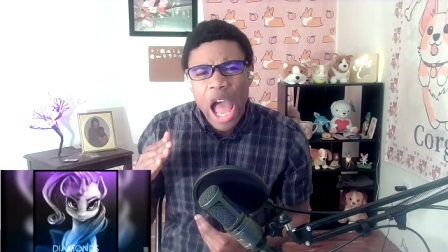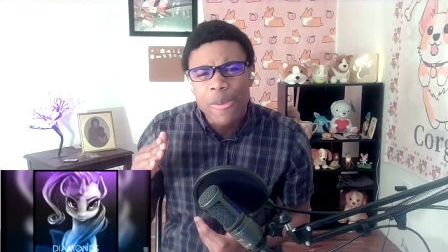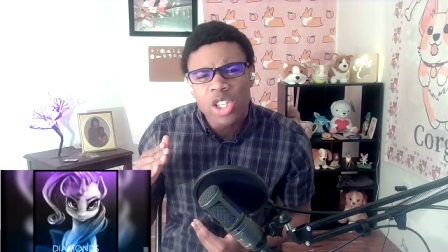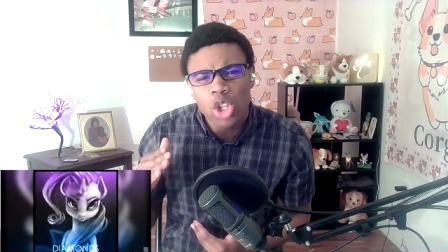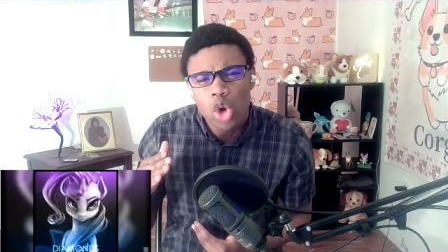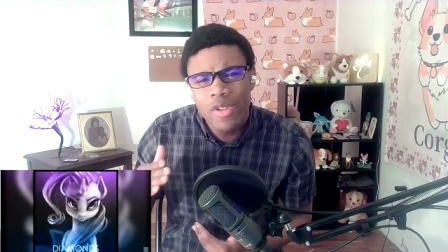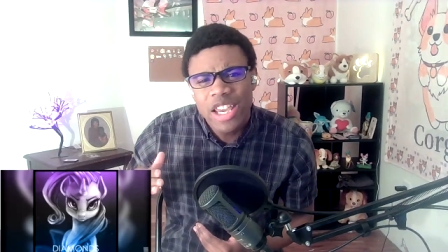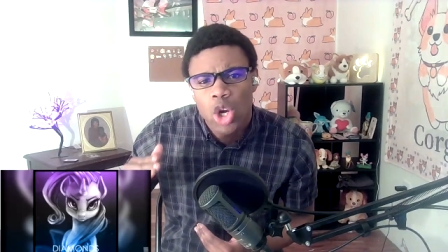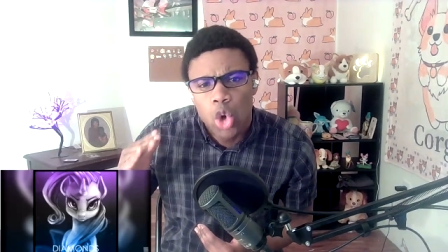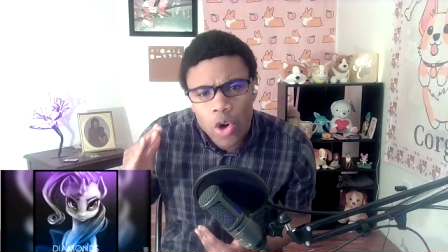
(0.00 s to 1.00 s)
absolutely
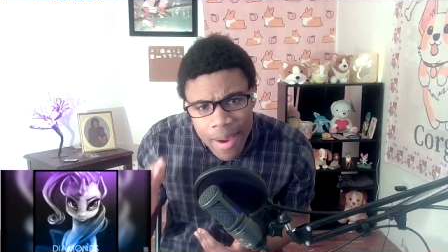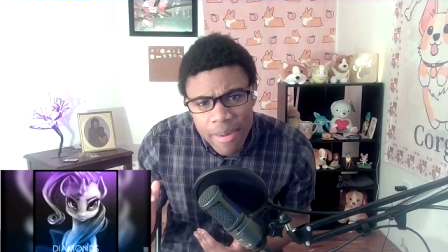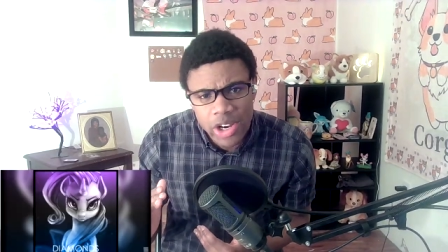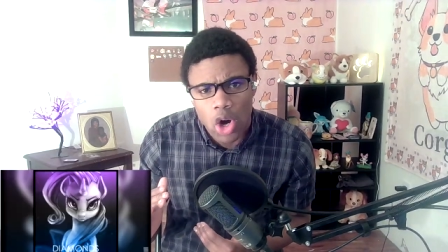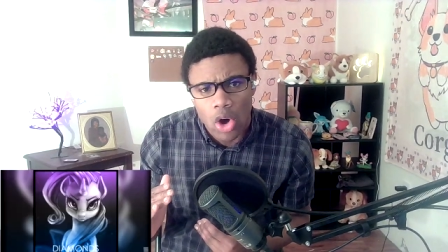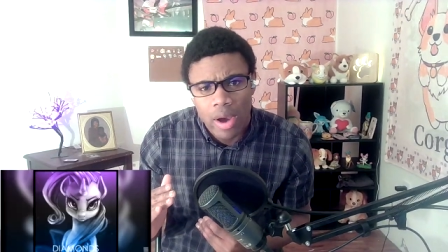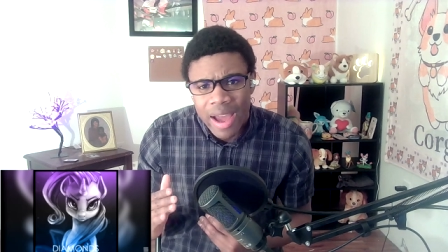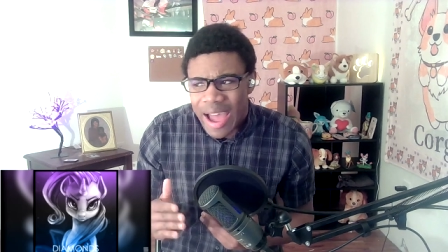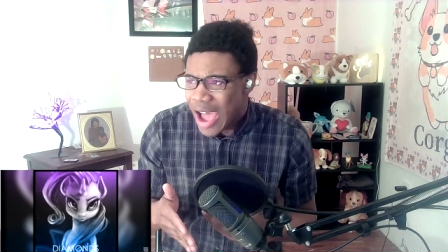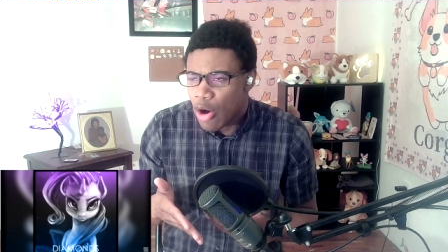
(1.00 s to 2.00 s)
criminal
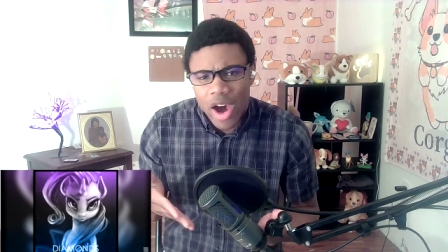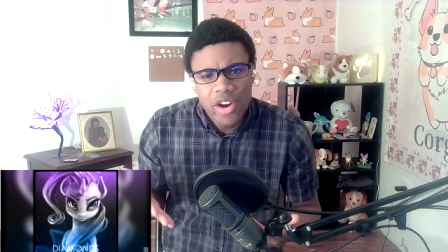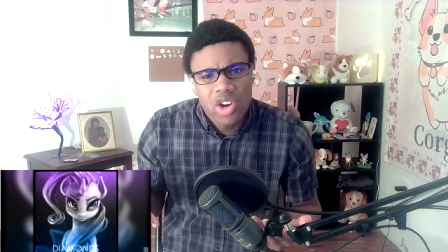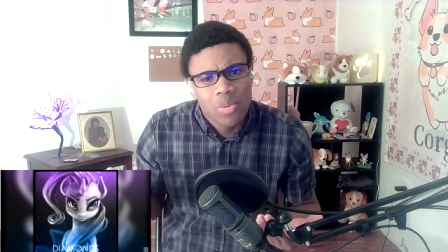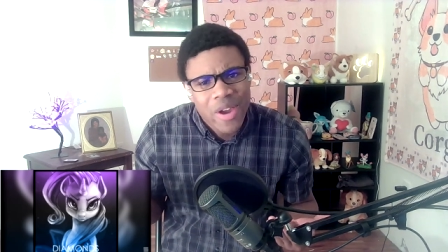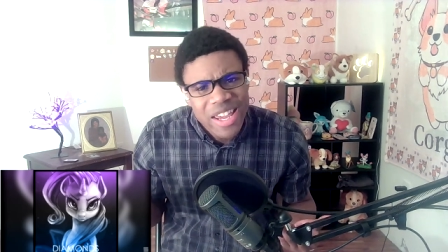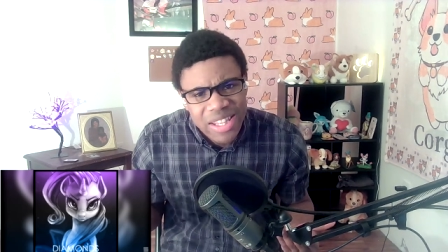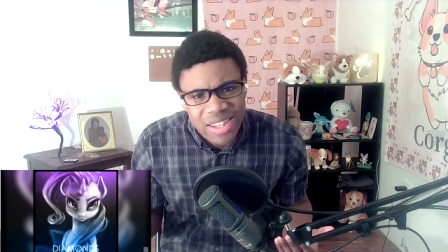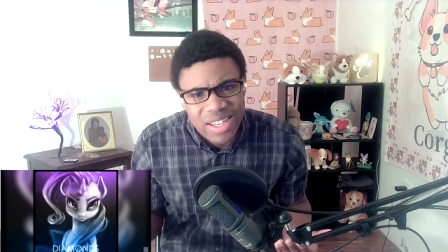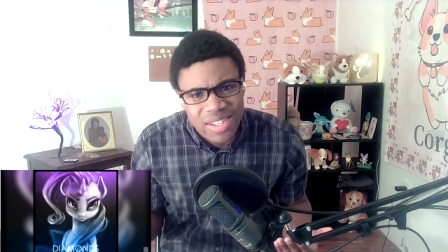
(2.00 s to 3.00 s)
how
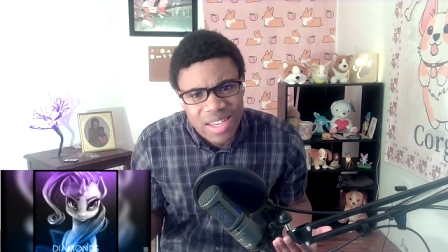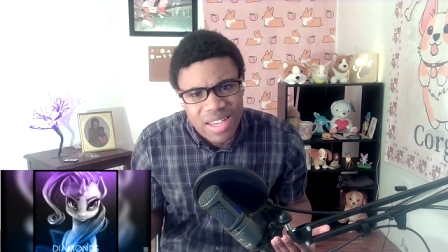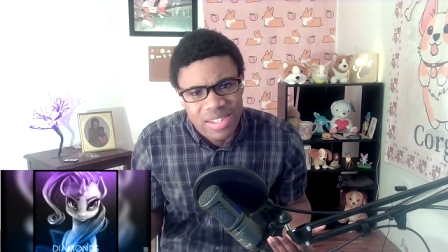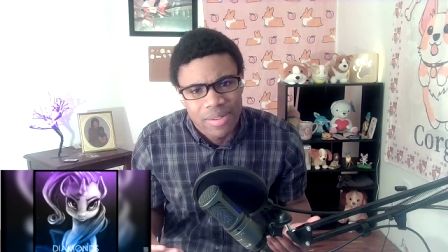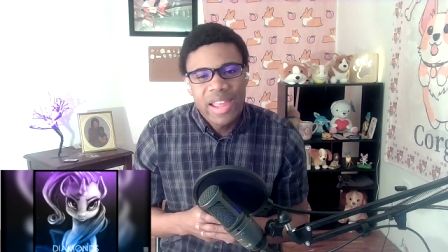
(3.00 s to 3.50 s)
underrated this is.